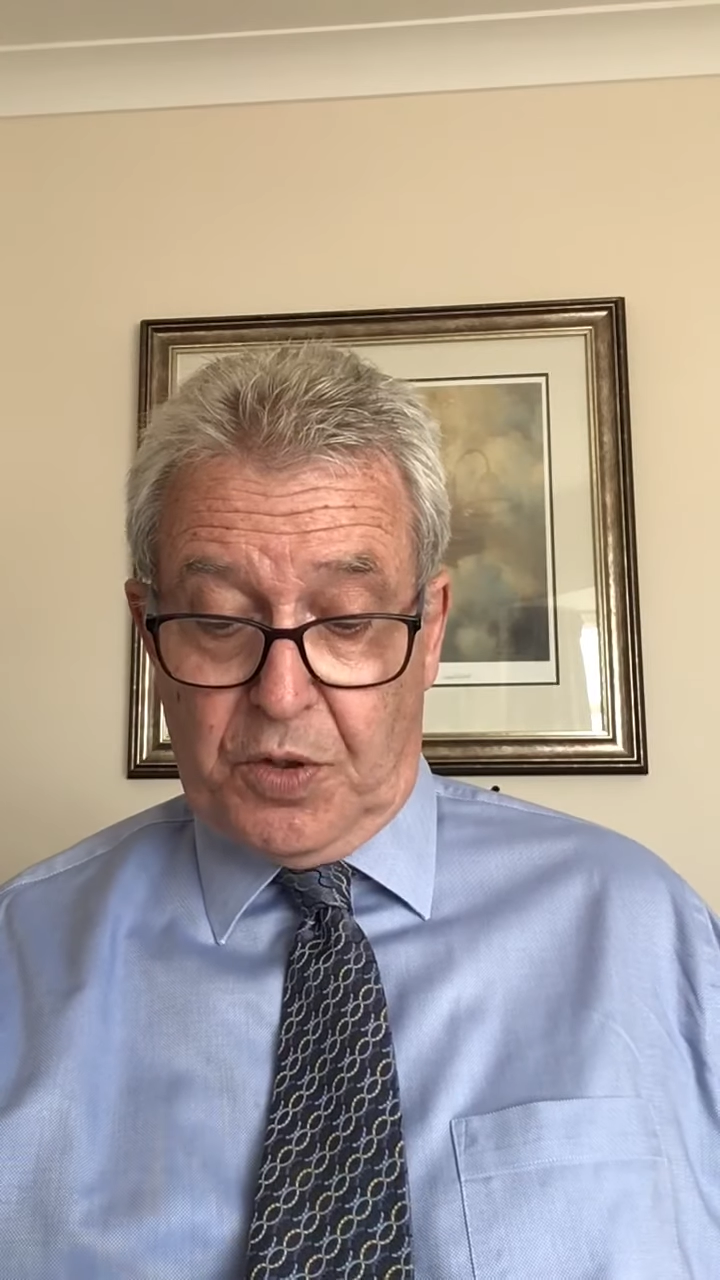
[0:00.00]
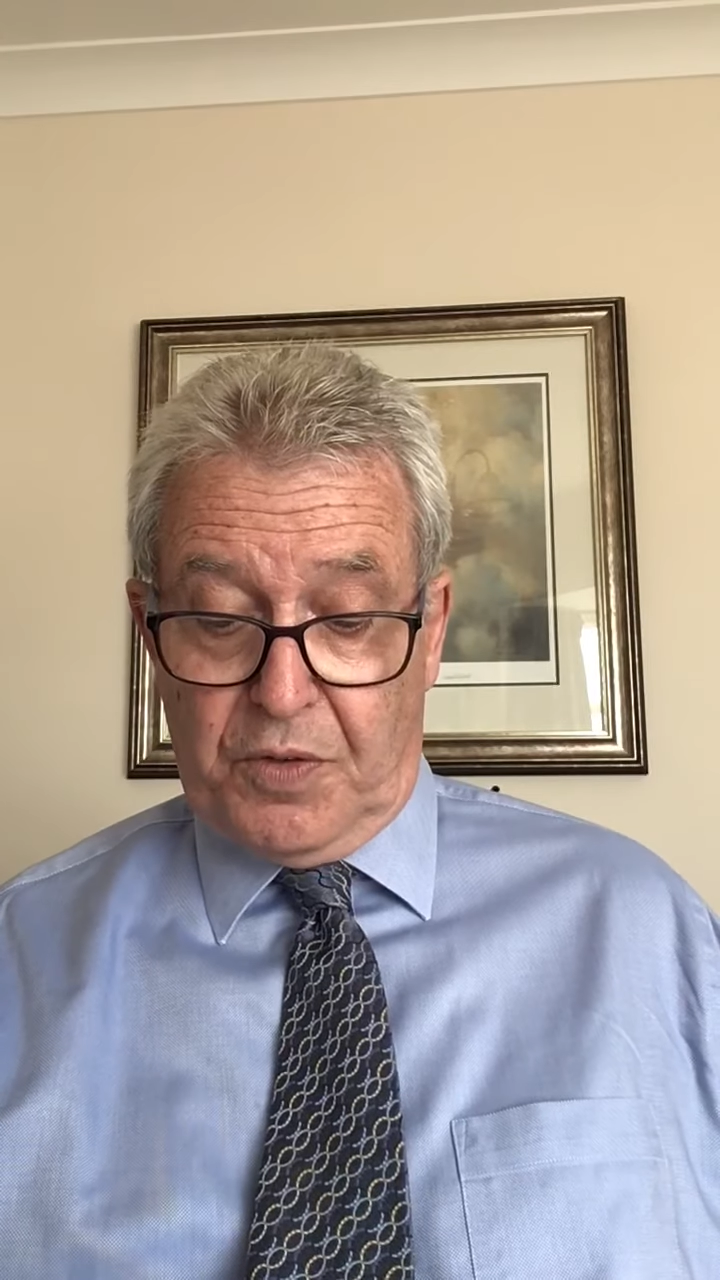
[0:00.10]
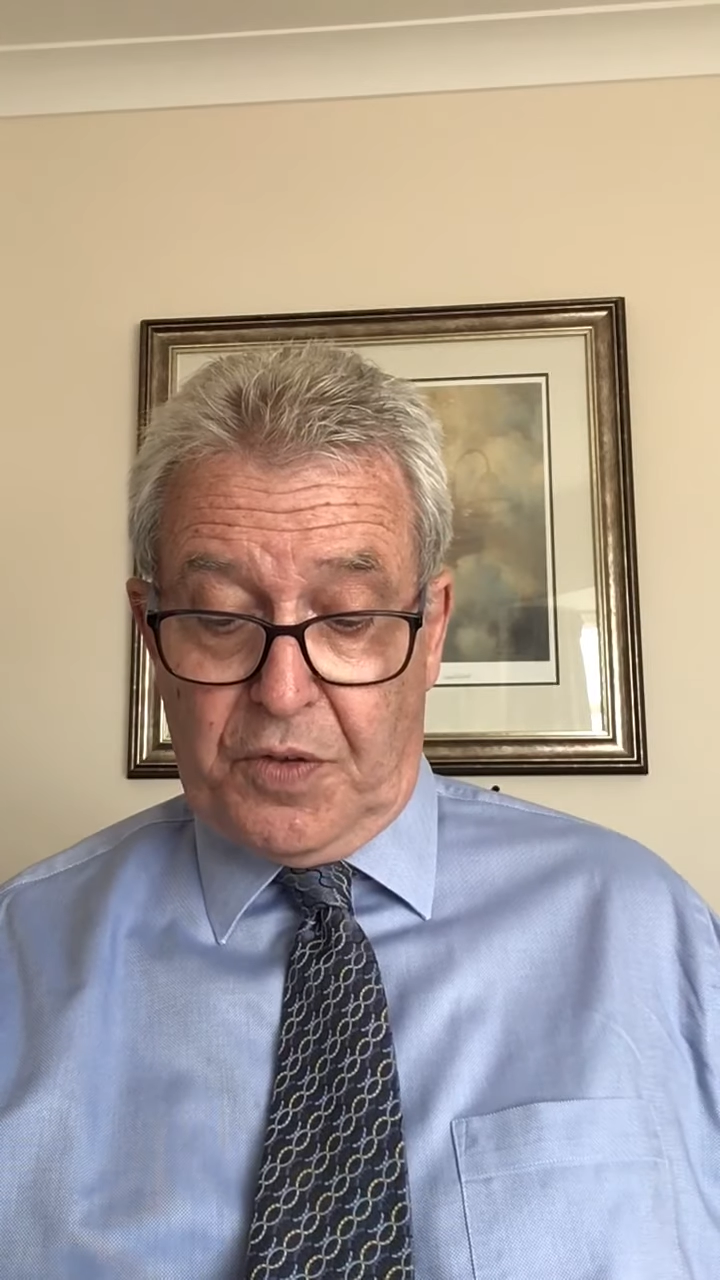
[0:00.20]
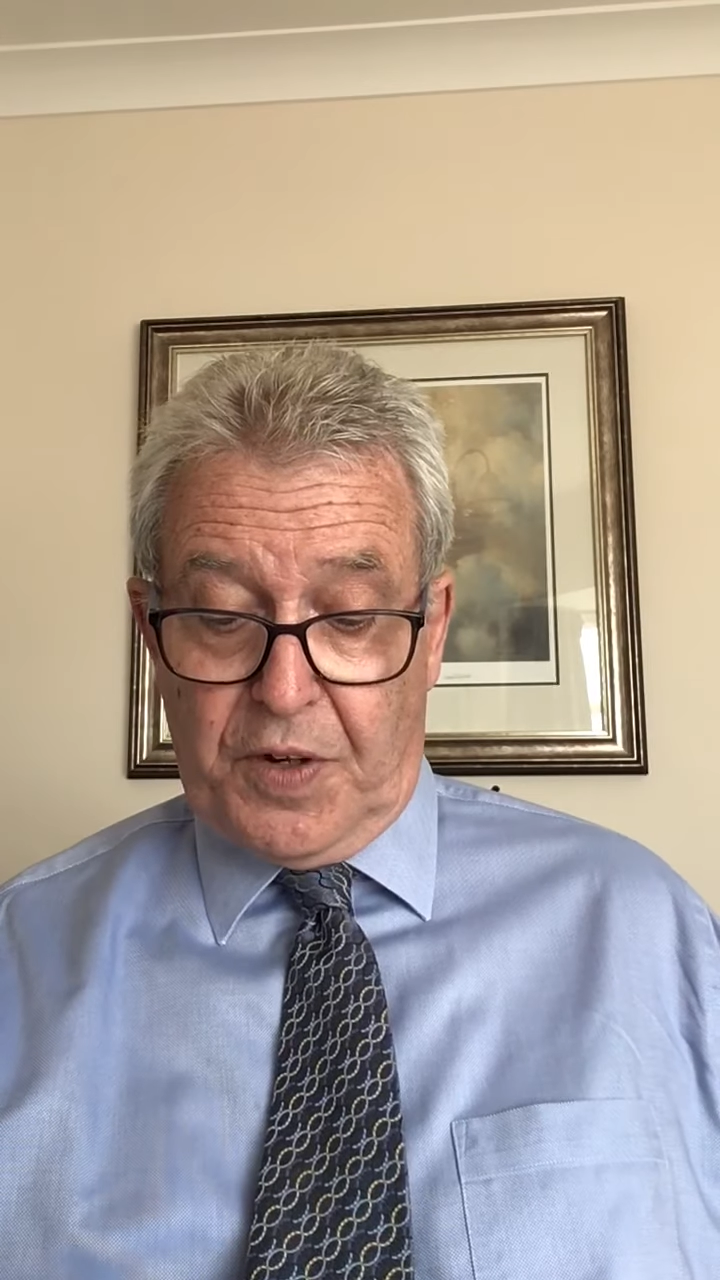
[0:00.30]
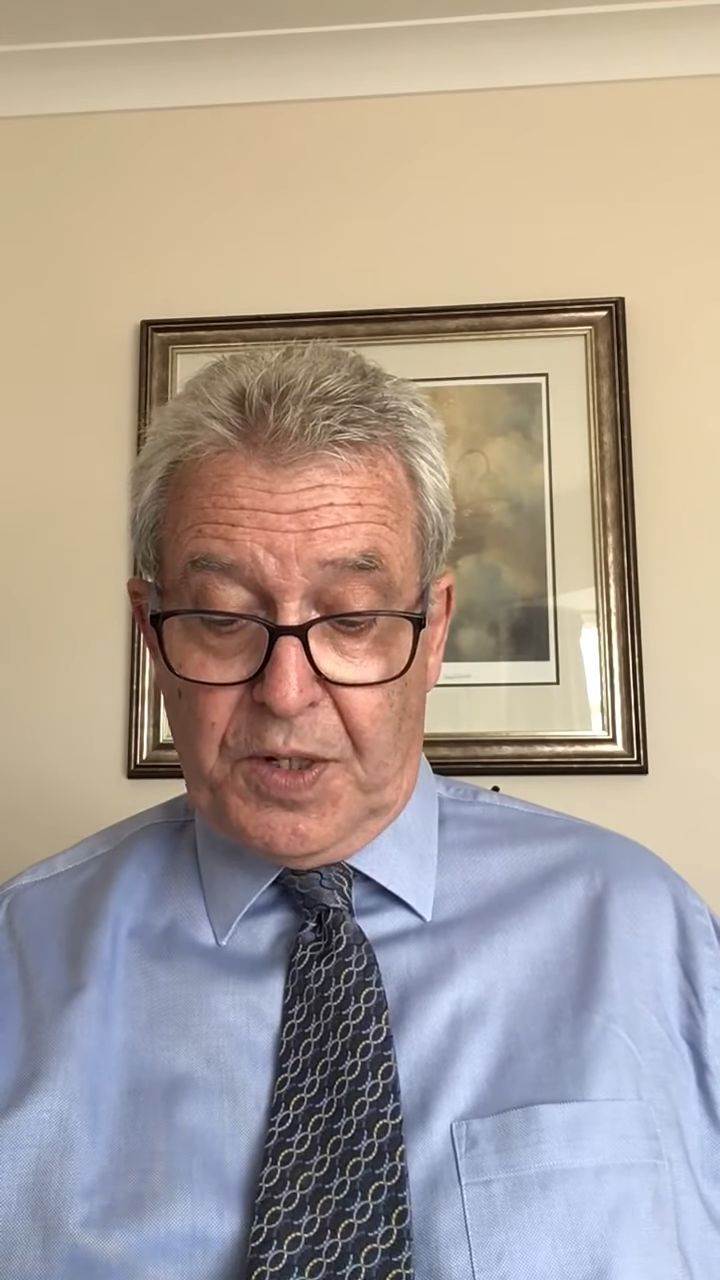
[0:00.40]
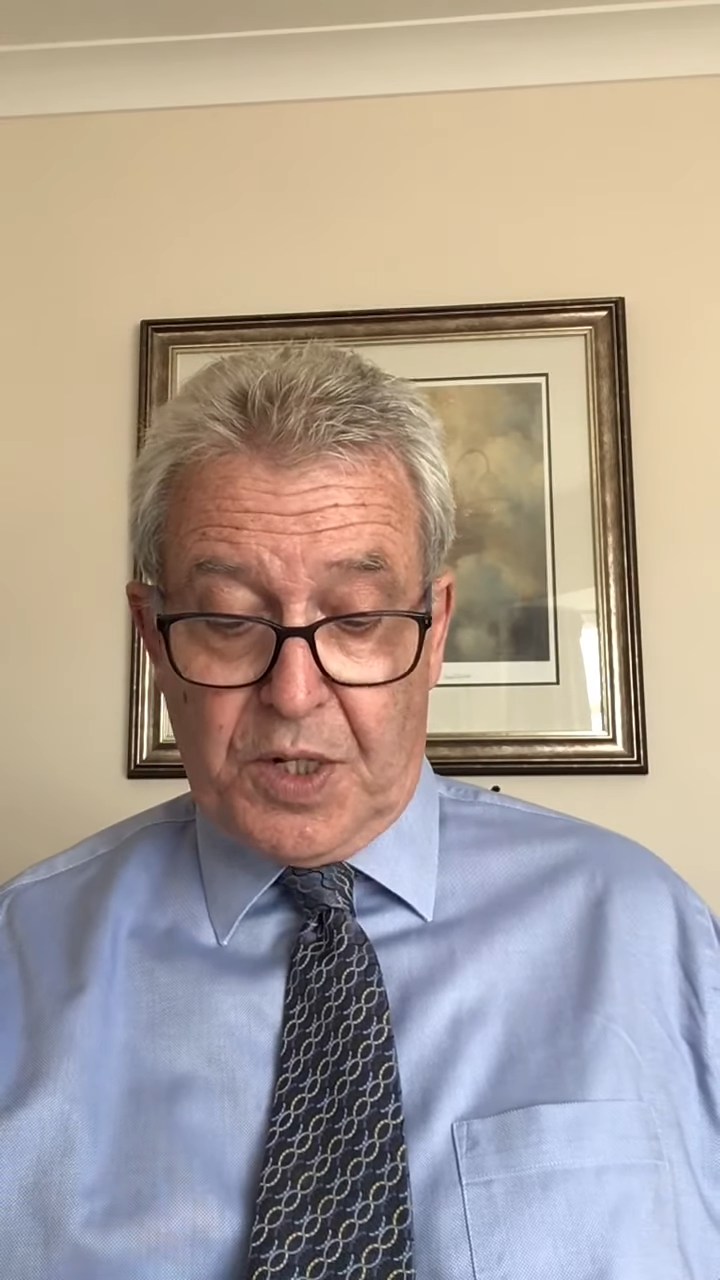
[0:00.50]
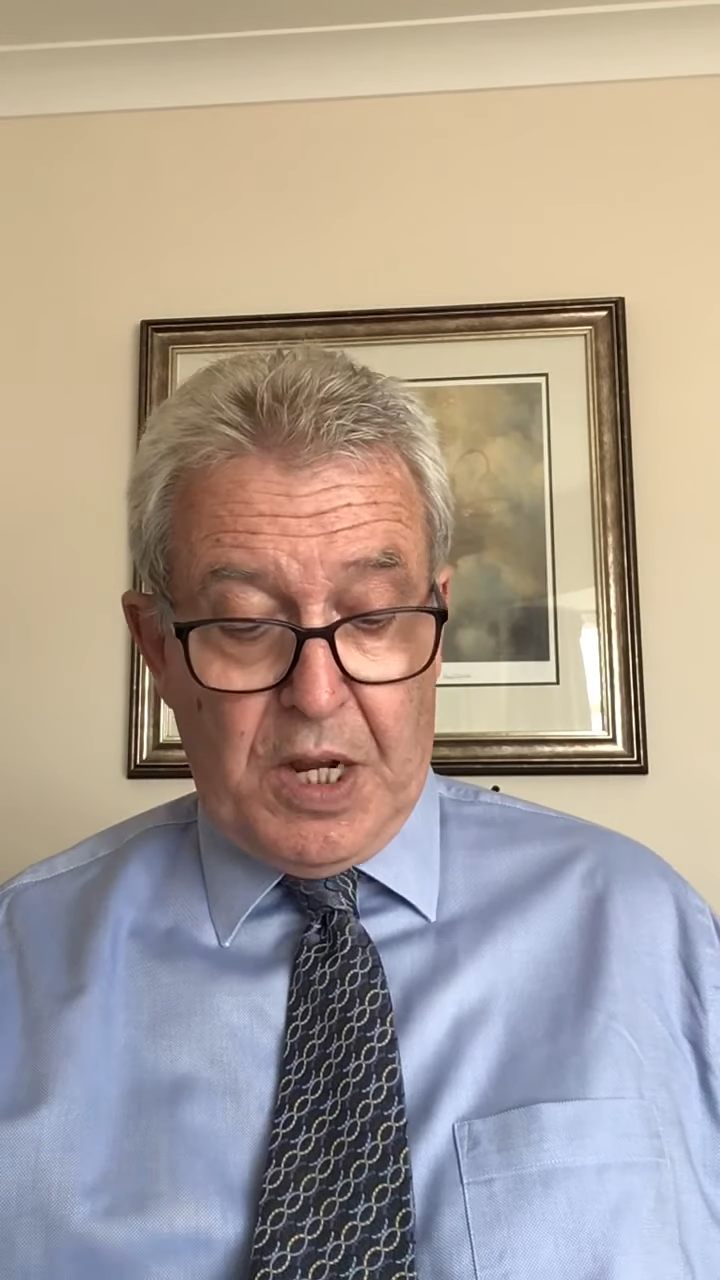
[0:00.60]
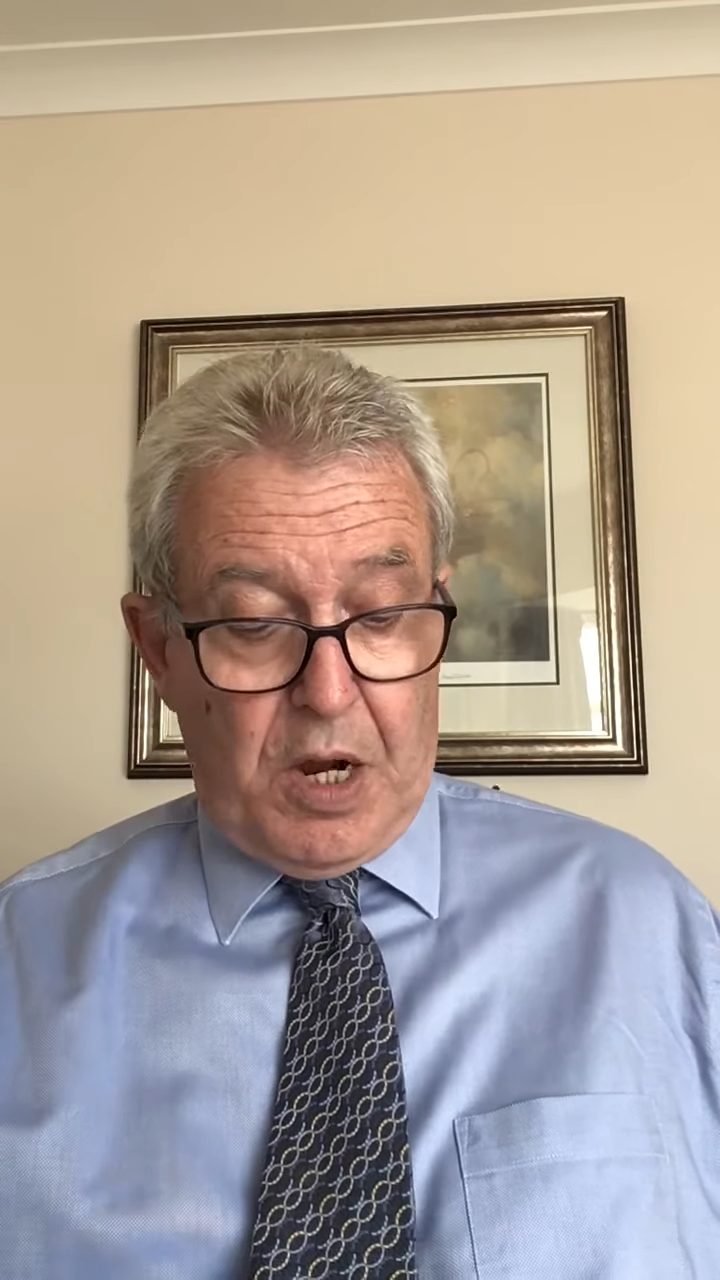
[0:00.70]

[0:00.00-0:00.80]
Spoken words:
of Defence